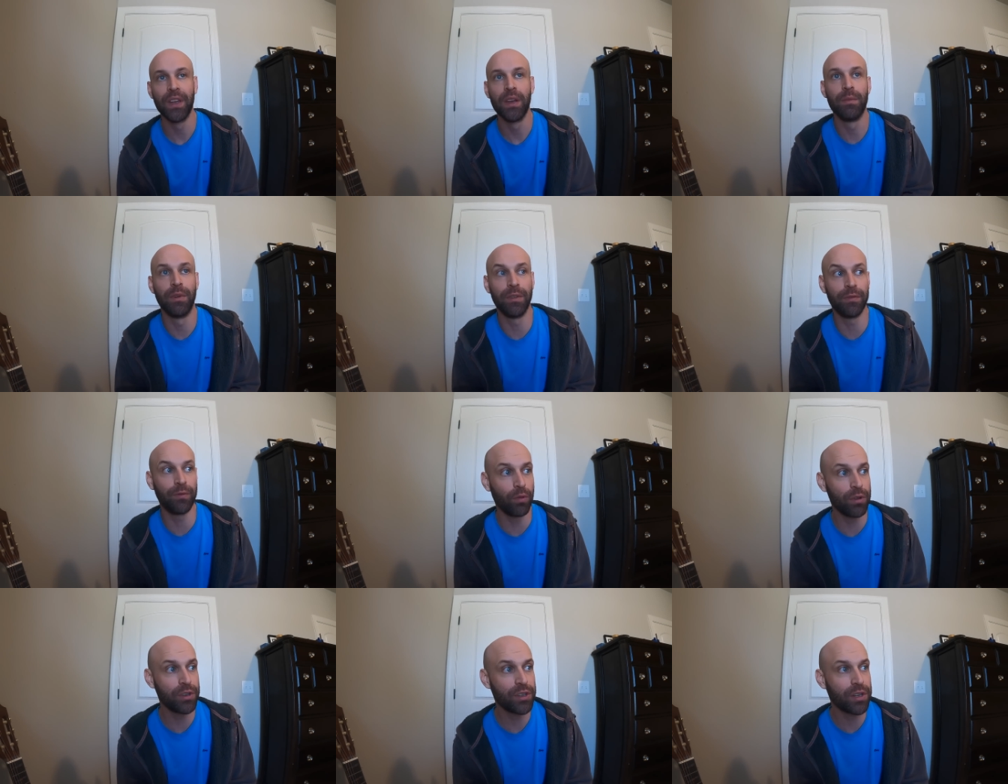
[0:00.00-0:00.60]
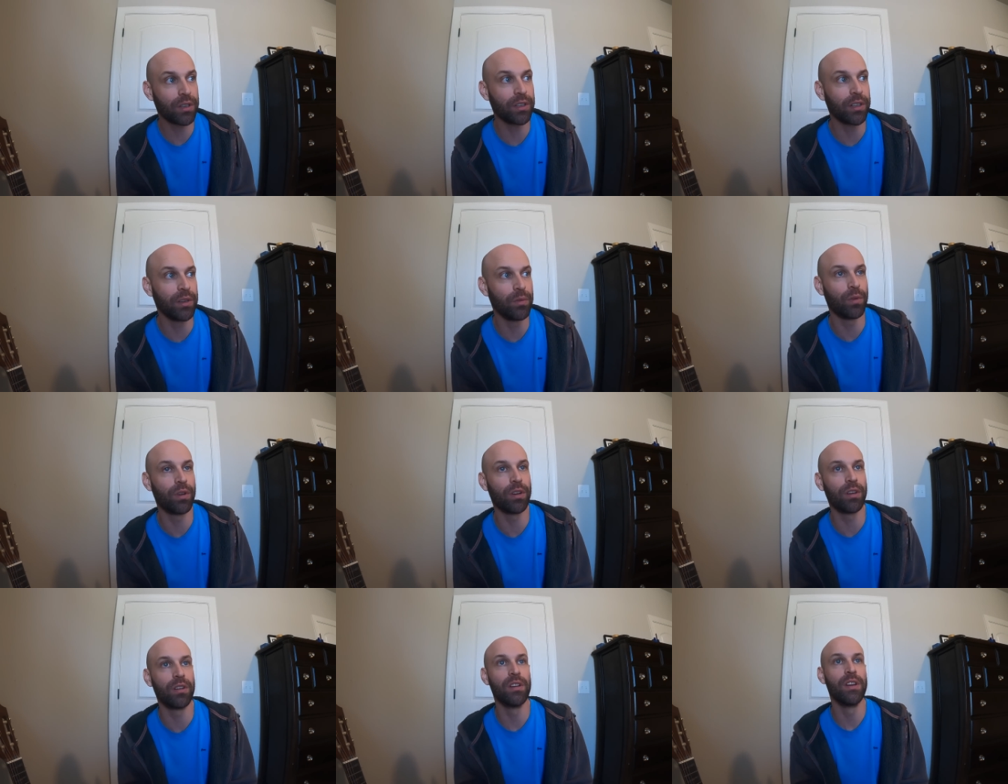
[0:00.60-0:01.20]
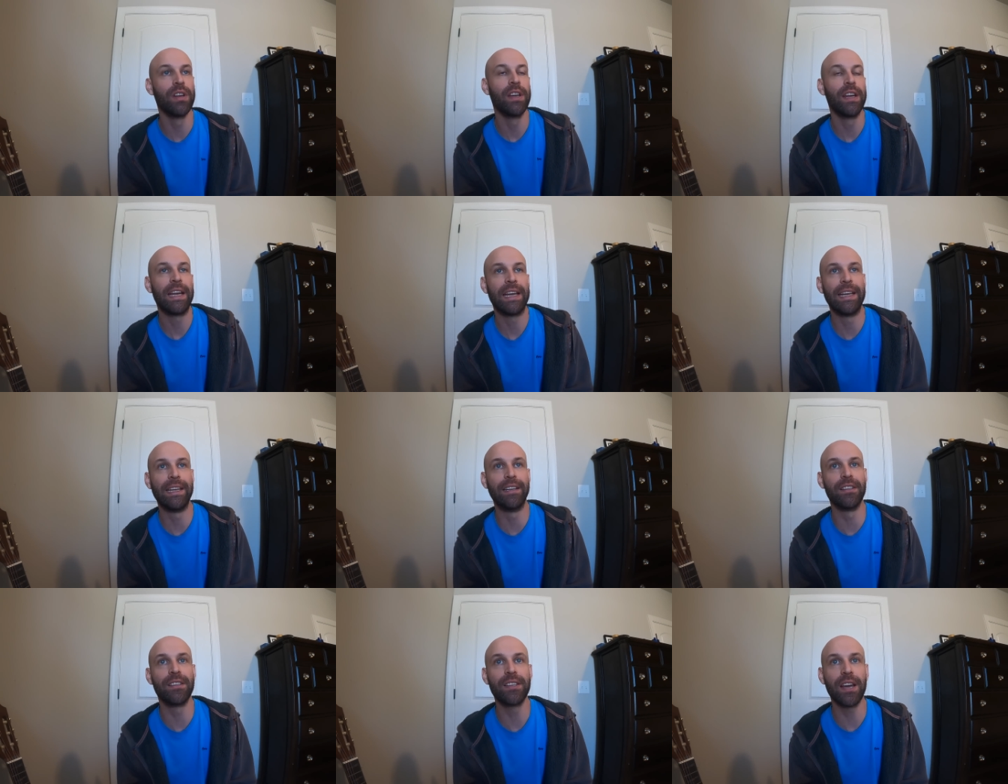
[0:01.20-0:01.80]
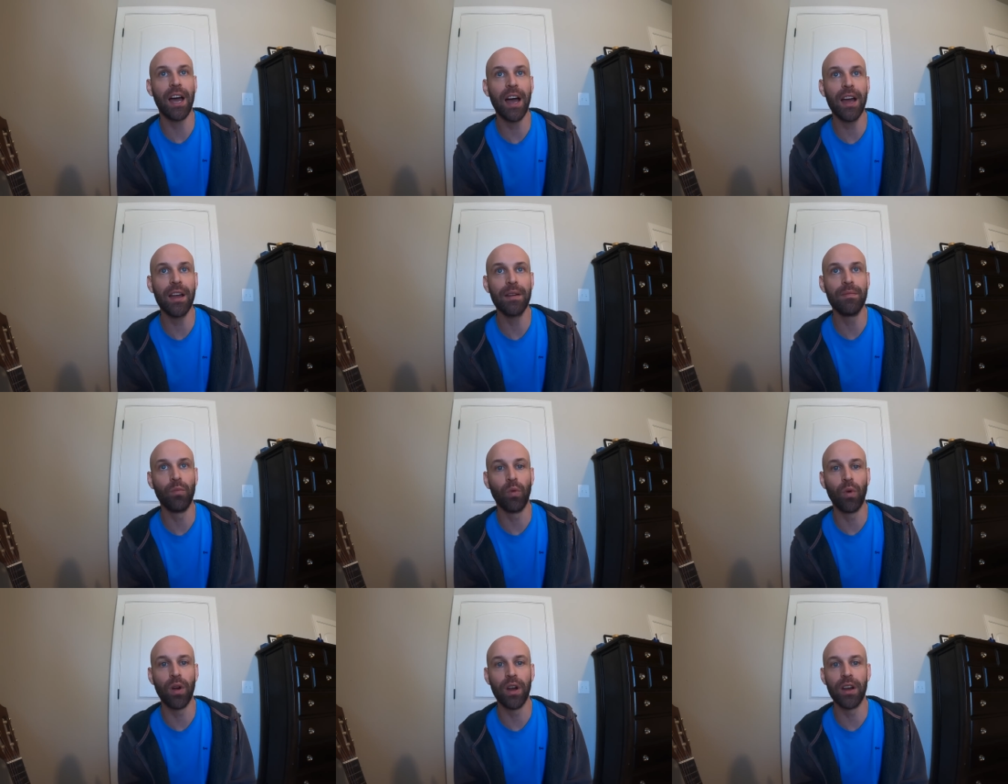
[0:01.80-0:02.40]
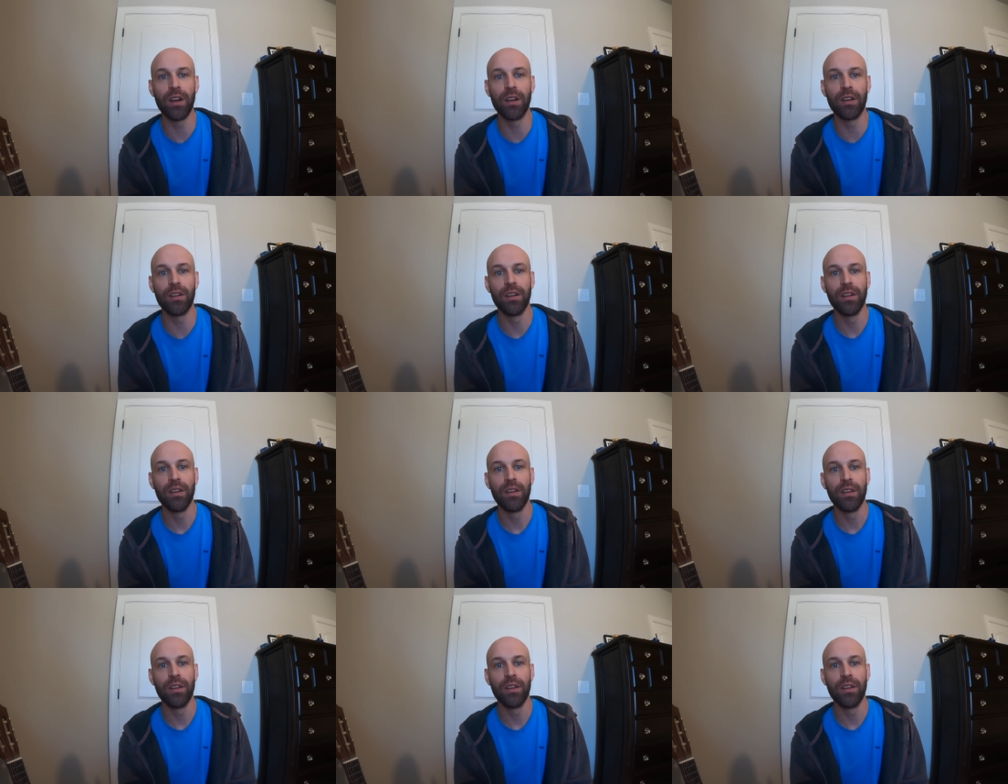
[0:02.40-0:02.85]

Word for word: But fortunately, we're in a time where